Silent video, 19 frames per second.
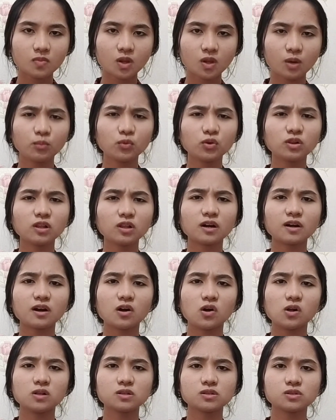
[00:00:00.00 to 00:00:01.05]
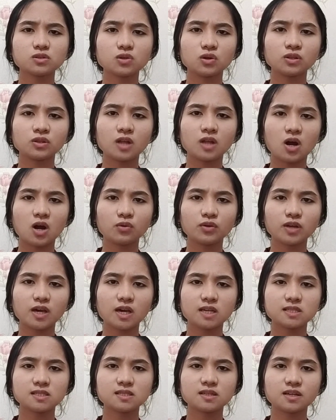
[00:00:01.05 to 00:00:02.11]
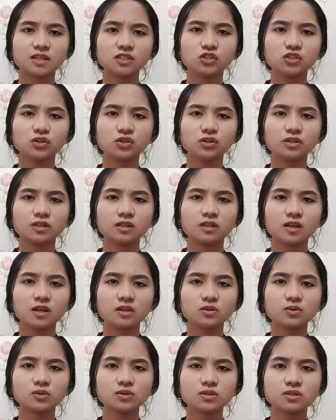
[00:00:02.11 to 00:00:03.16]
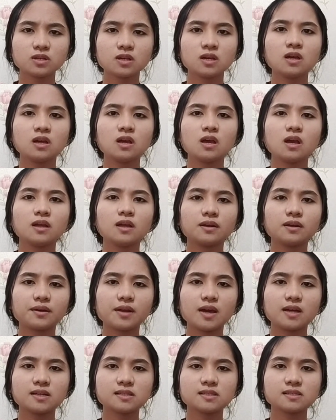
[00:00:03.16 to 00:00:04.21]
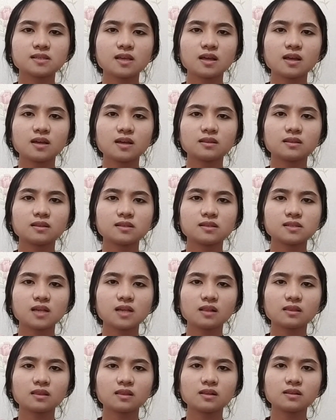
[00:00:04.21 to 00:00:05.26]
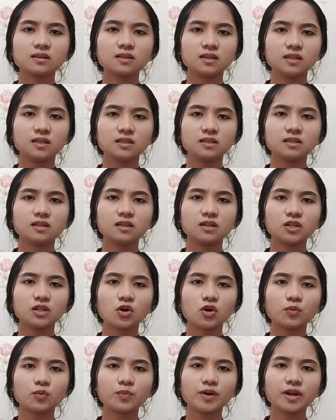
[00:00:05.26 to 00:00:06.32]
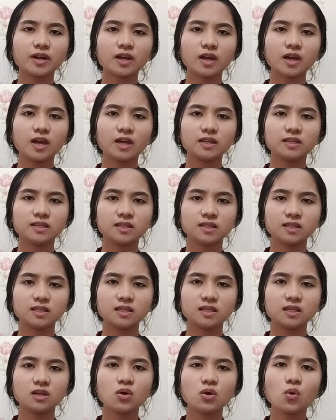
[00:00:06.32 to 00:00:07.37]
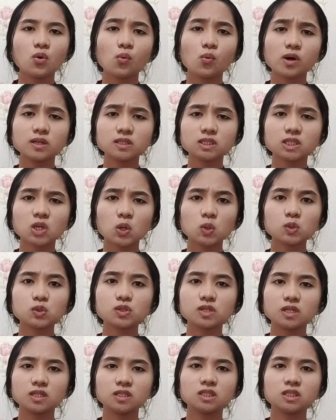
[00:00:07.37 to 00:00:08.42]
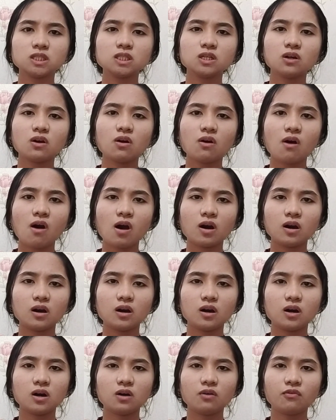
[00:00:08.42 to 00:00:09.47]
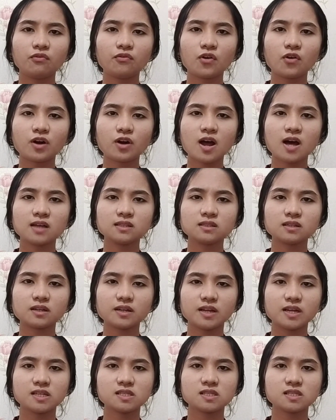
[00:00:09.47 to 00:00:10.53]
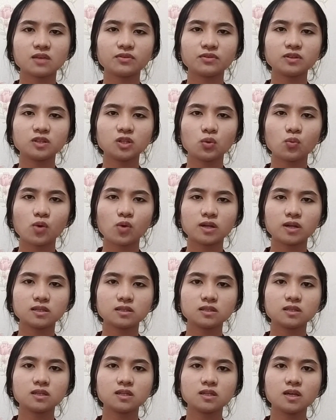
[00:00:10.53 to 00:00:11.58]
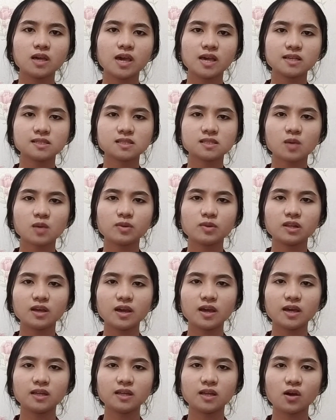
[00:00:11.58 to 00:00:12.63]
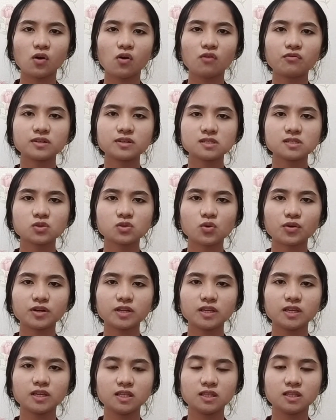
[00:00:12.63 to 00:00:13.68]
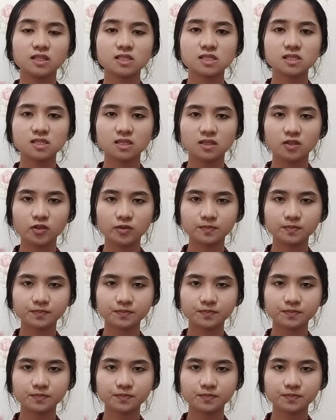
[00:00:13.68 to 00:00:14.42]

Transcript: Muller, also known as Regionatanus, then settled in the Nuremberg at 1471, established an overstory in the city.